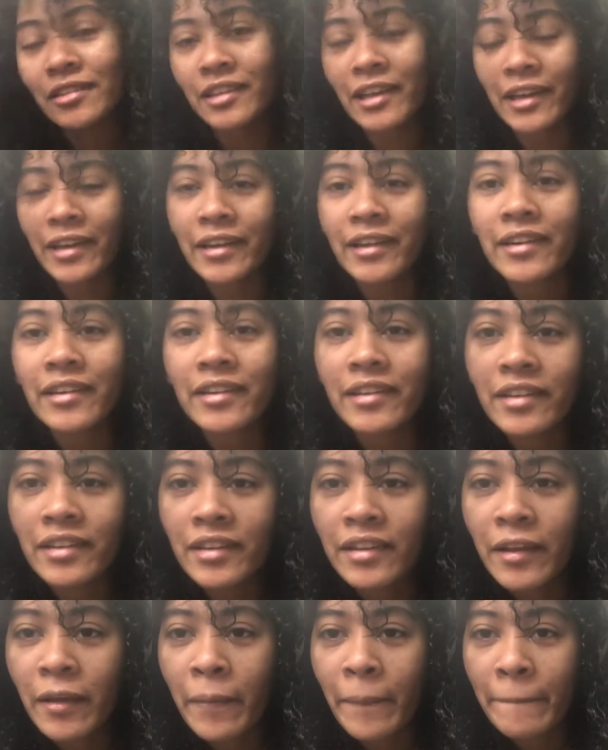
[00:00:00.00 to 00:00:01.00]
like,
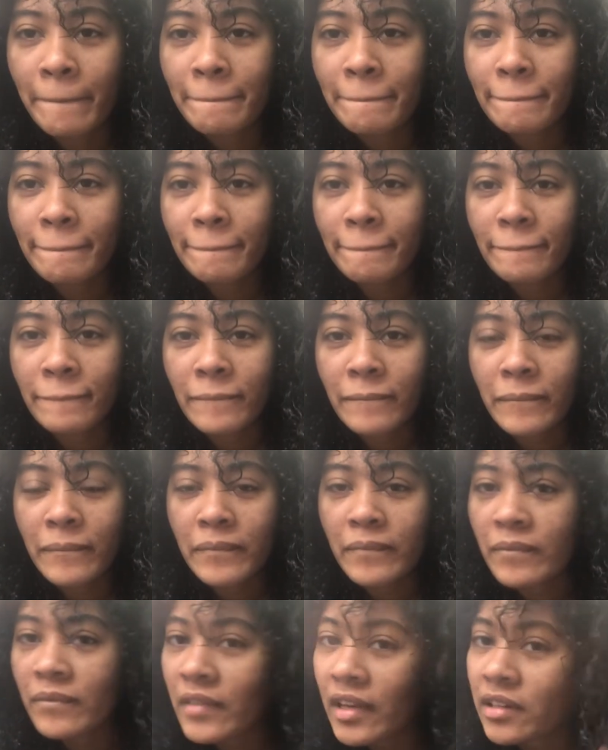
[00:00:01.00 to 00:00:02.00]

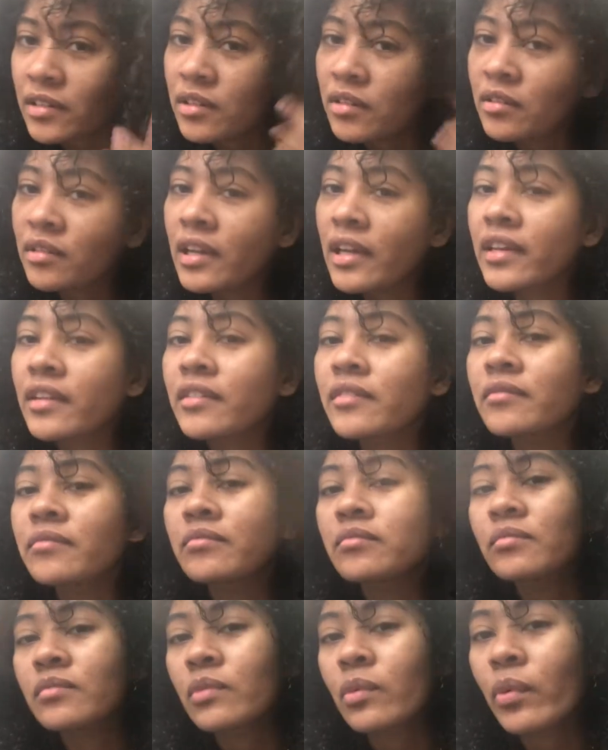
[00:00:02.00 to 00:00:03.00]
I don't know, like
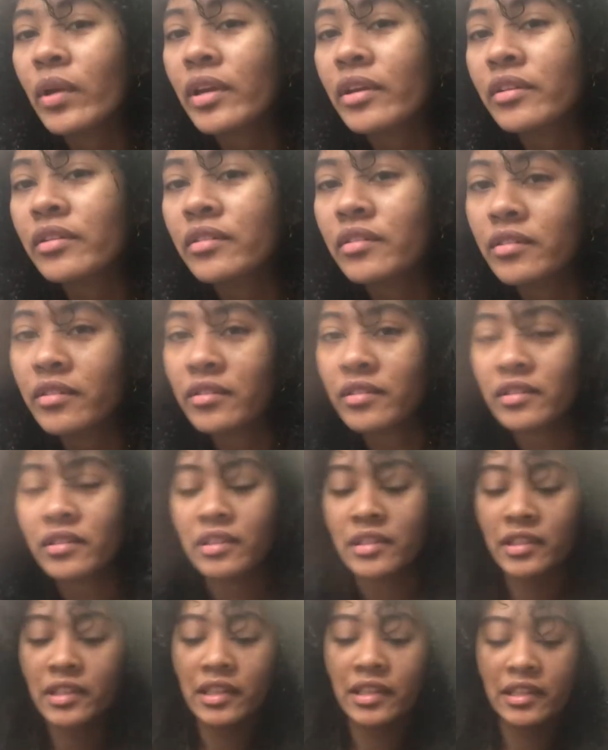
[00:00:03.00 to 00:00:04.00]
weird to
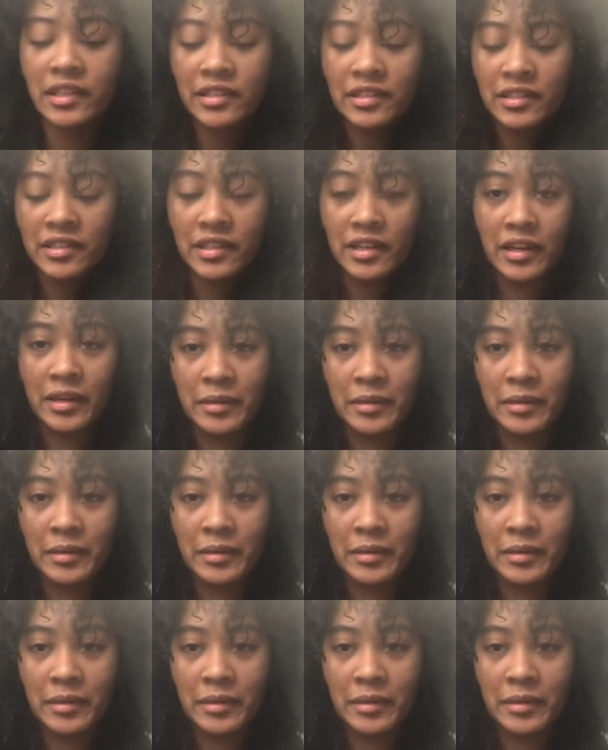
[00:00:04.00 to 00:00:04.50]
say the least.